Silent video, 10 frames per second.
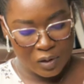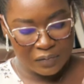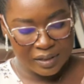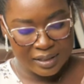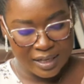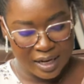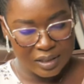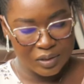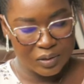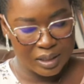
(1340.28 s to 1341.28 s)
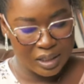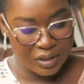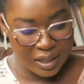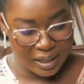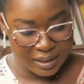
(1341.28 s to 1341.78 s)
you even touched on
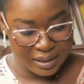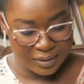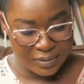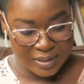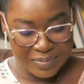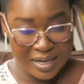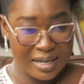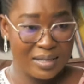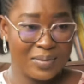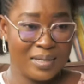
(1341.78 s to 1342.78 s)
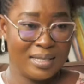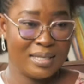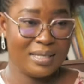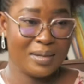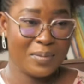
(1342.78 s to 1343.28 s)
education, because my next question
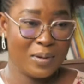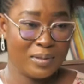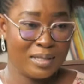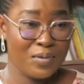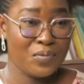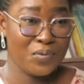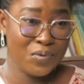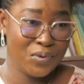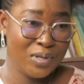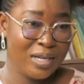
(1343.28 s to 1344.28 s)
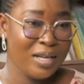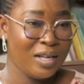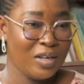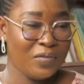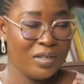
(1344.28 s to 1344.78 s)
is about the role
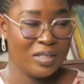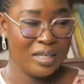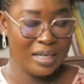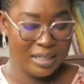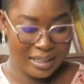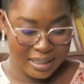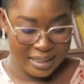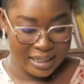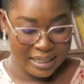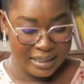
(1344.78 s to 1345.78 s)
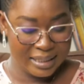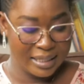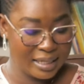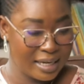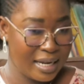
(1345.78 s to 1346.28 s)
of education in
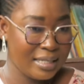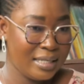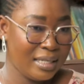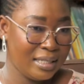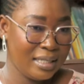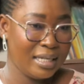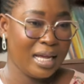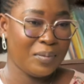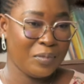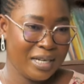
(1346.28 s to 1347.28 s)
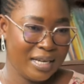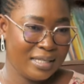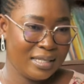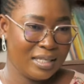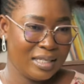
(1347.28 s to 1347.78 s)
standardization and
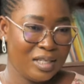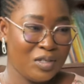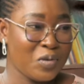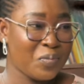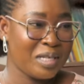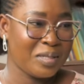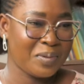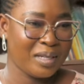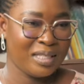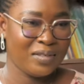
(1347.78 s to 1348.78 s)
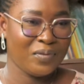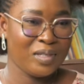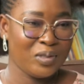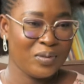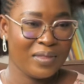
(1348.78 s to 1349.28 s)
harmonization. In your perspective,
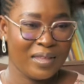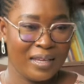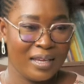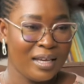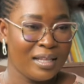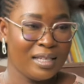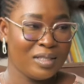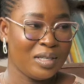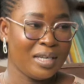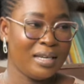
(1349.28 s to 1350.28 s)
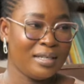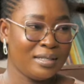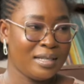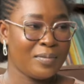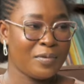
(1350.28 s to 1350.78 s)
what do you think the
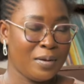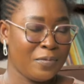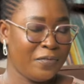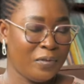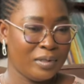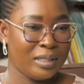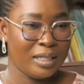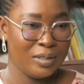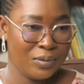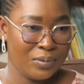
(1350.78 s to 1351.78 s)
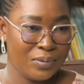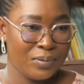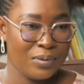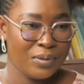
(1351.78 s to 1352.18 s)
educational field can do?